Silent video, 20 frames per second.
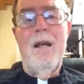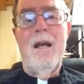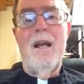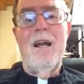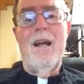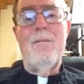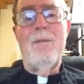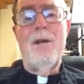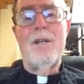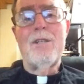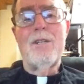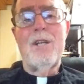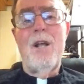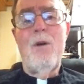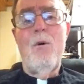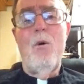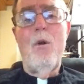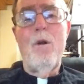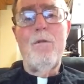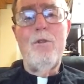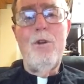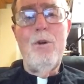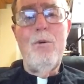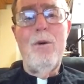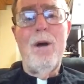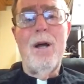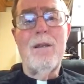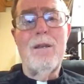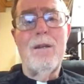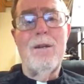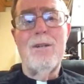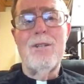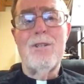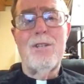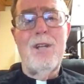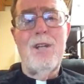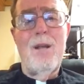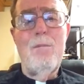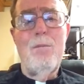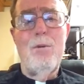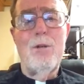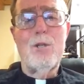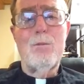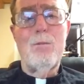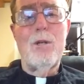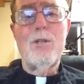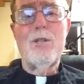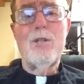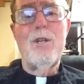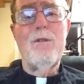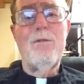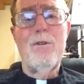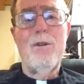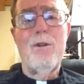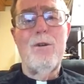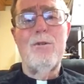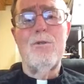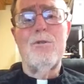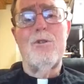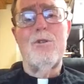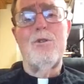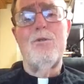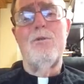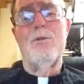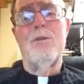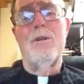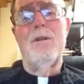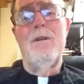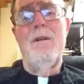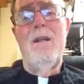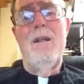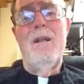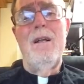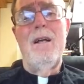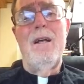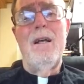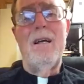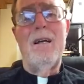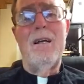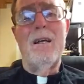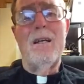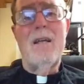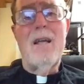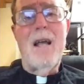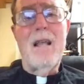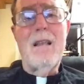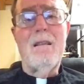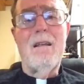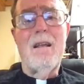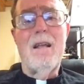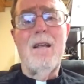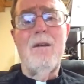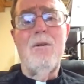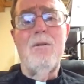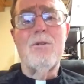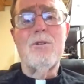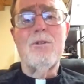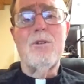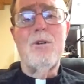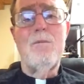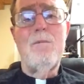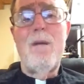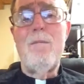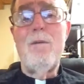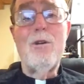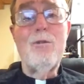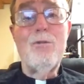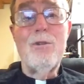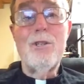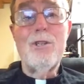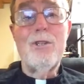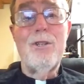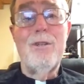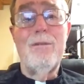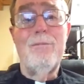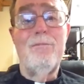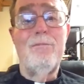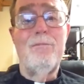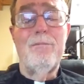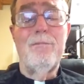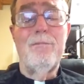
And I'm asking all of you out there the same, especially for those who are Catholic and also maybe Christian,